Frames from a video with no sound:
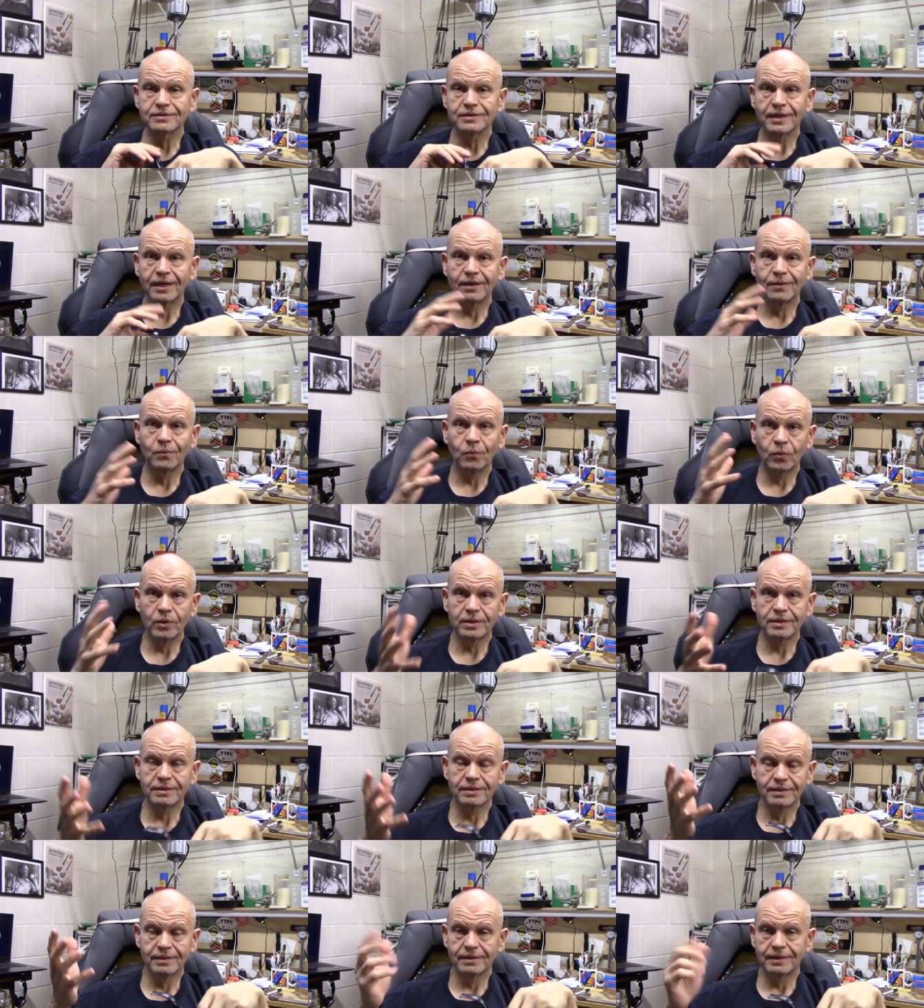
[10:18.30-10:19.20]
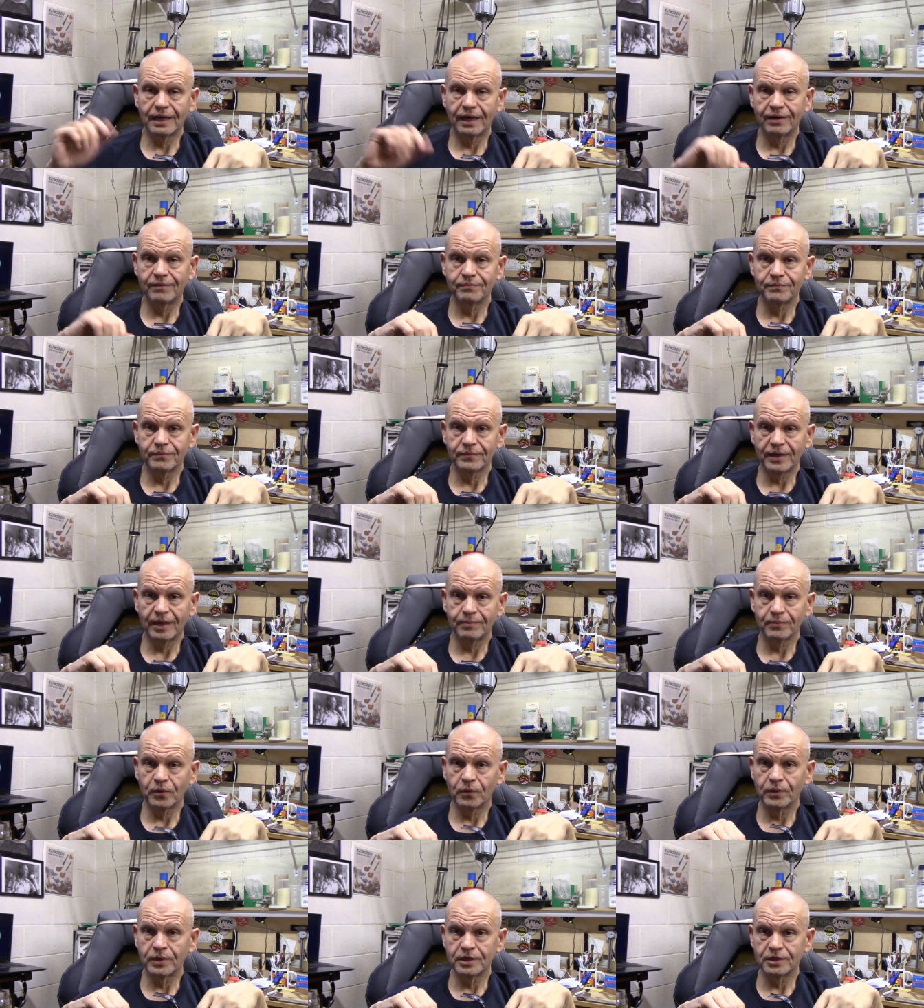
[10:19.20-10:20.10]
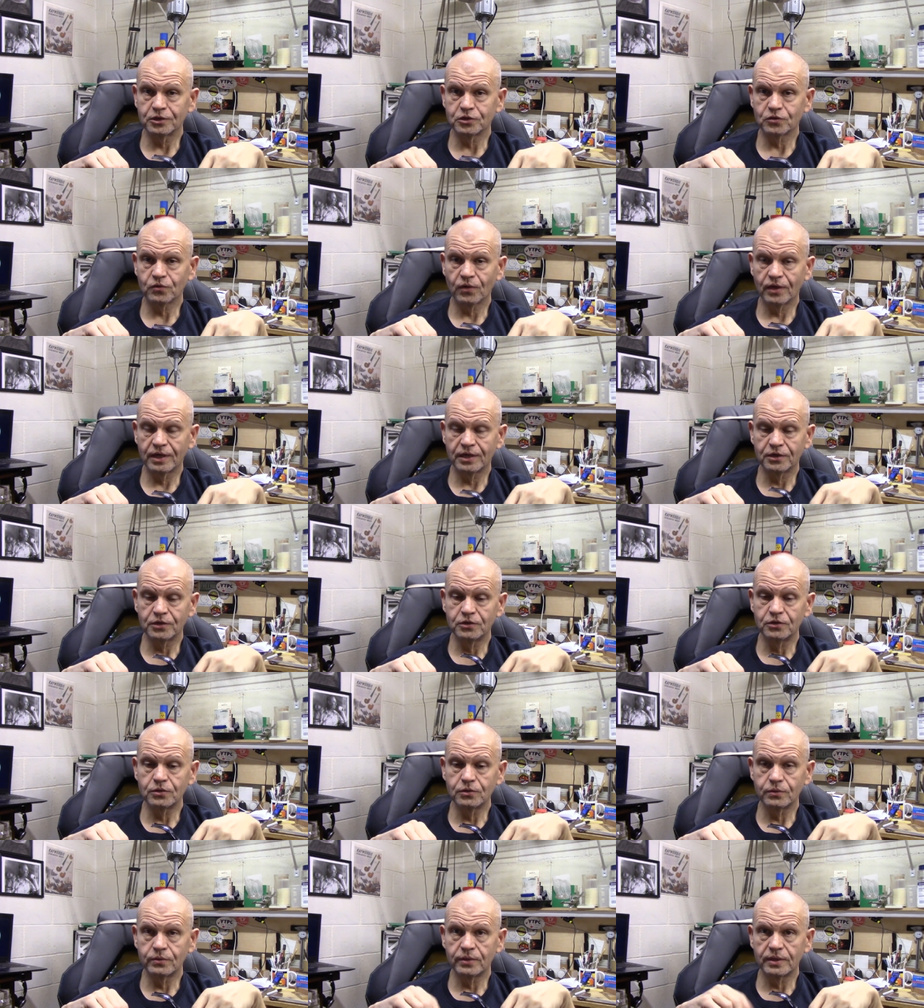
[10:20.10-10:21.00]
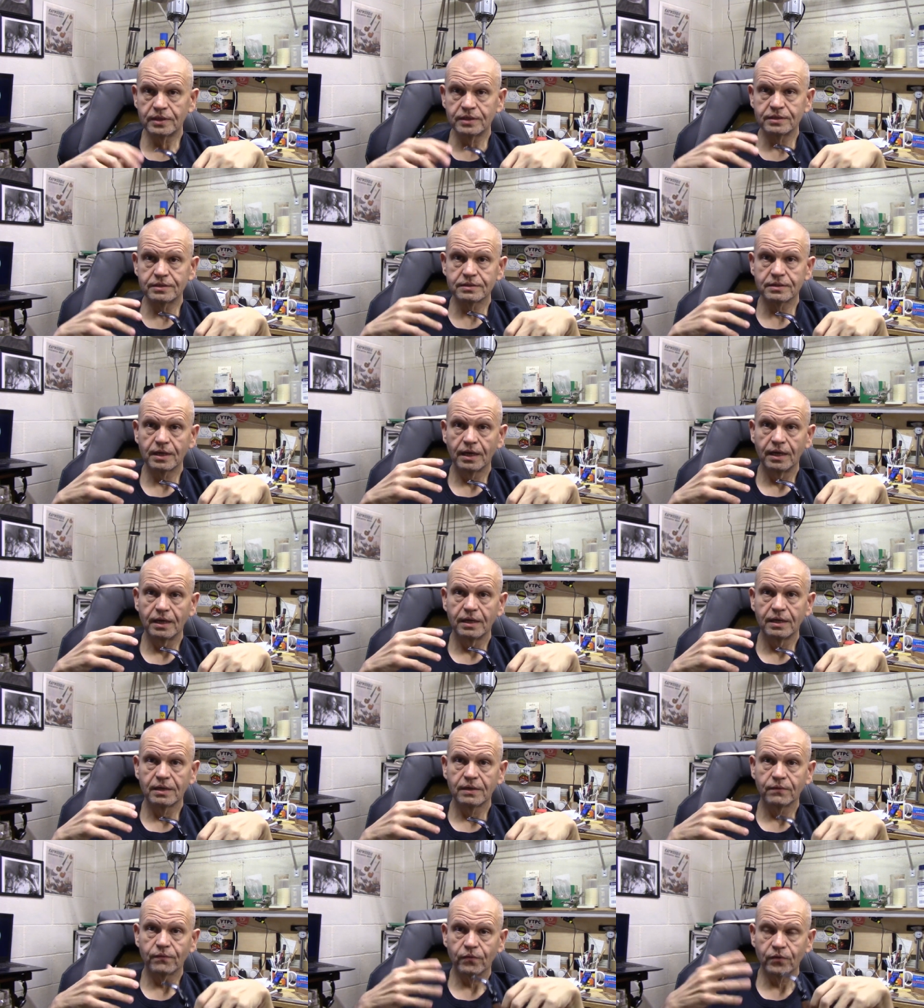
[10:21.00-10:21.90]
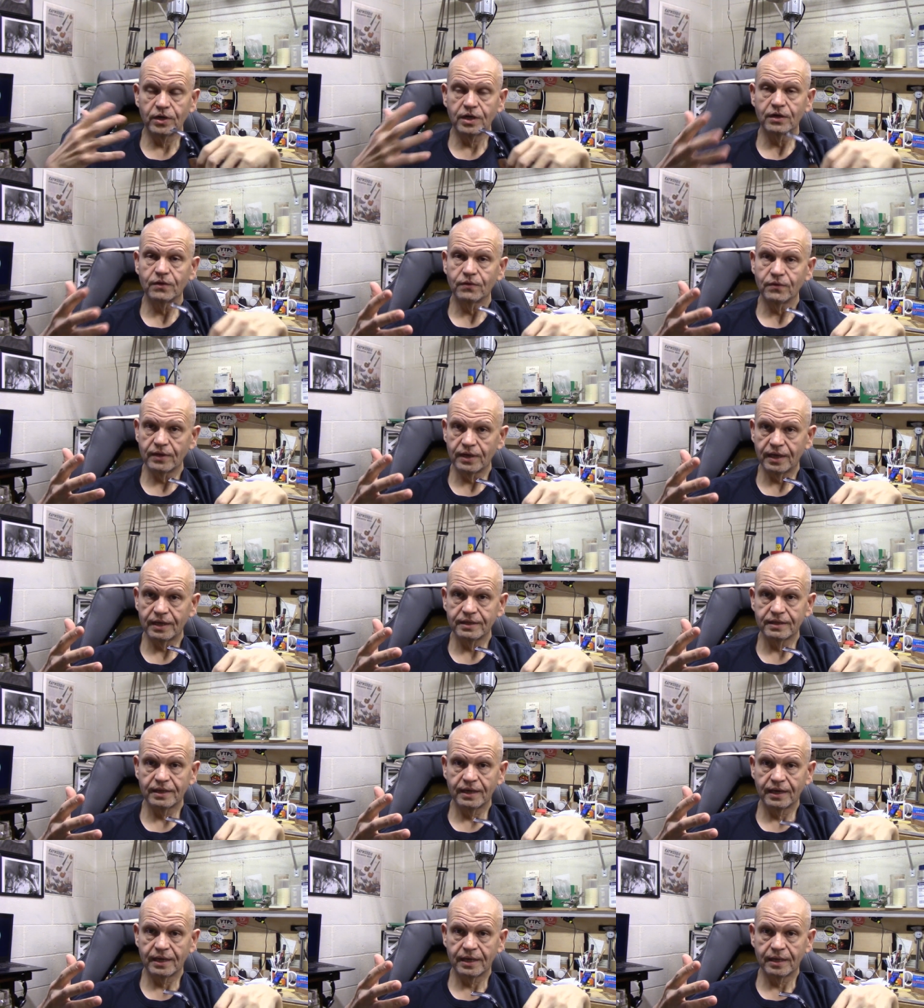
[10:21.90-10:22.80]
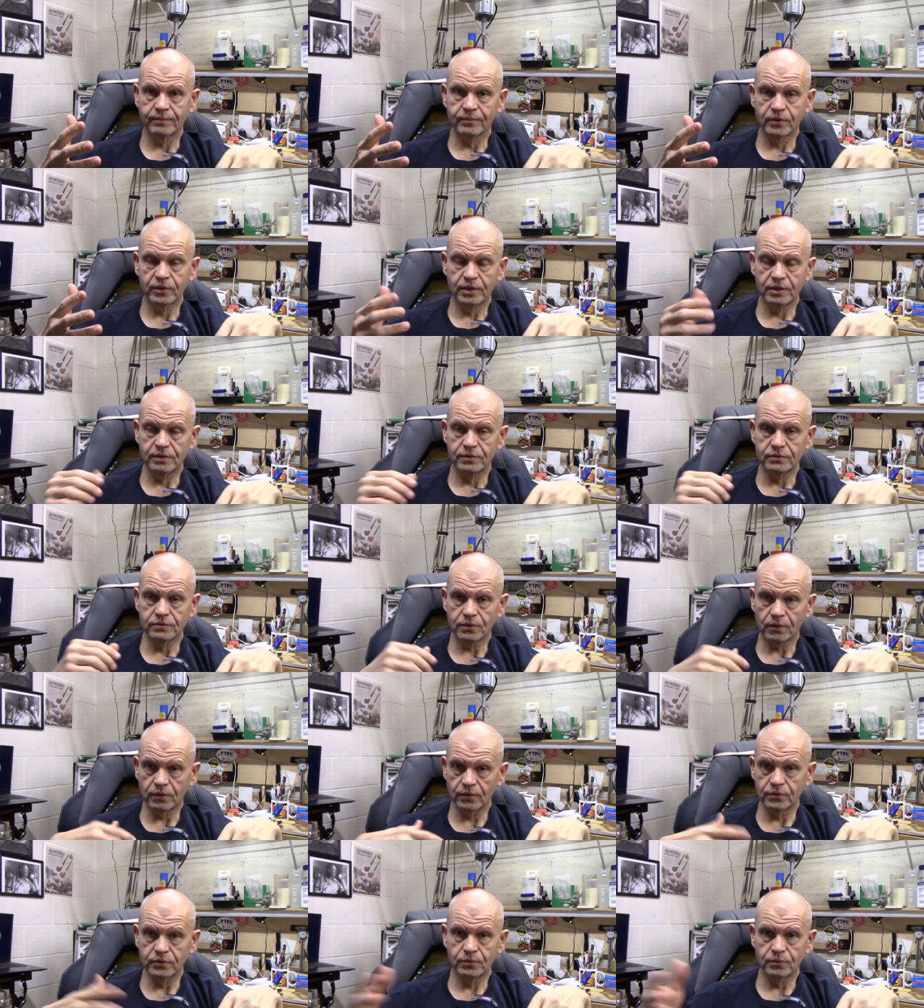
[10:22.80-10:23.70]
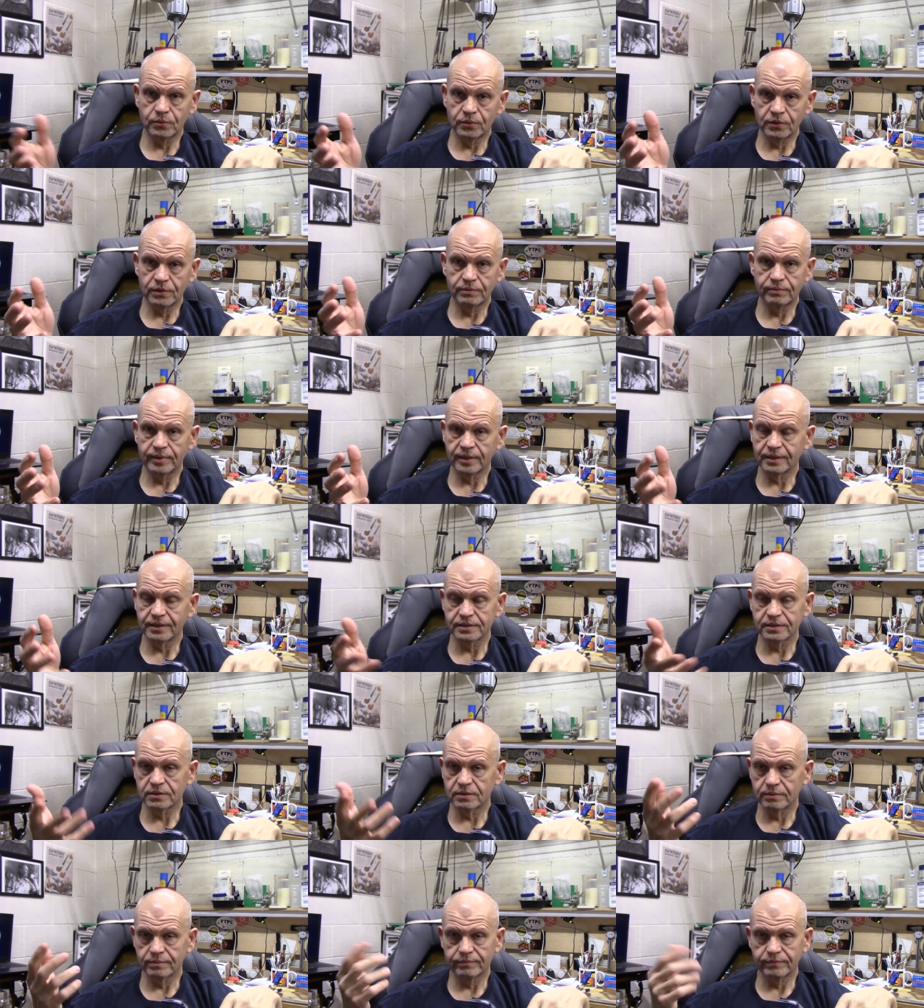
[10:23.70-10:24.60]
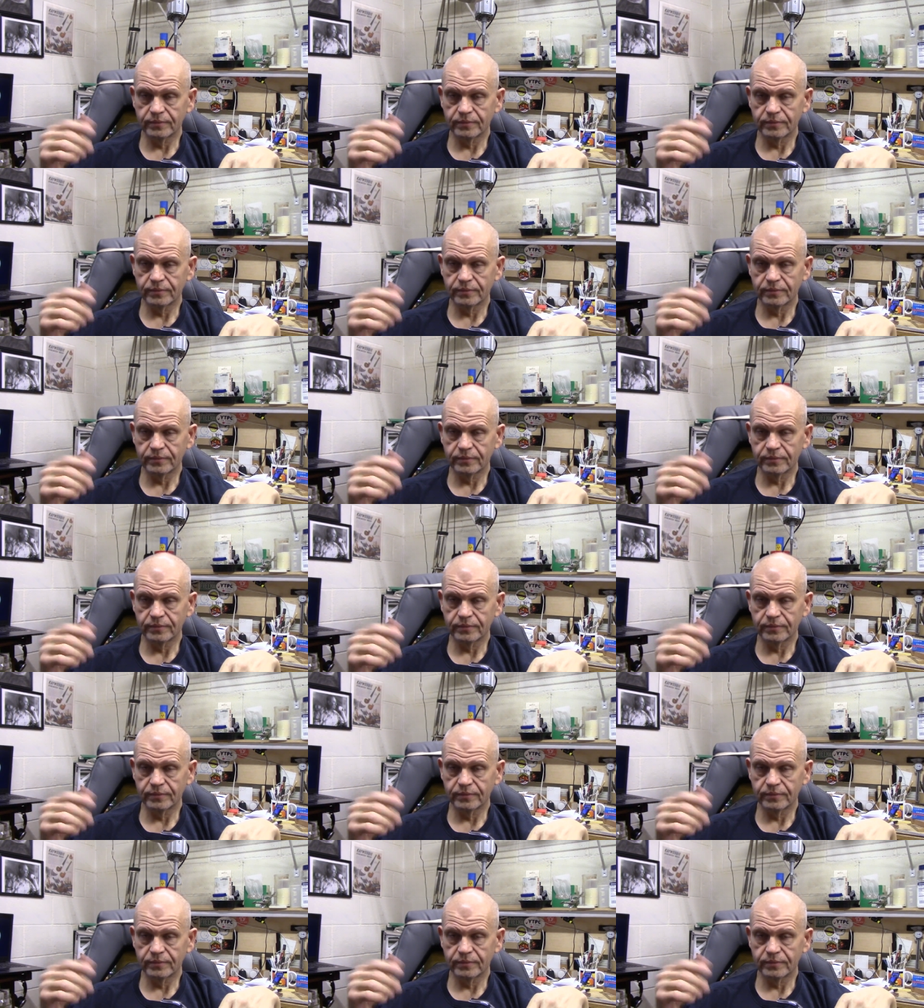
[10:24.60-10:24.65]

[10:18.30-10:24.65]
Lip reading: and what I'm going to try to do is recreate that. I'm going to use all new wood because the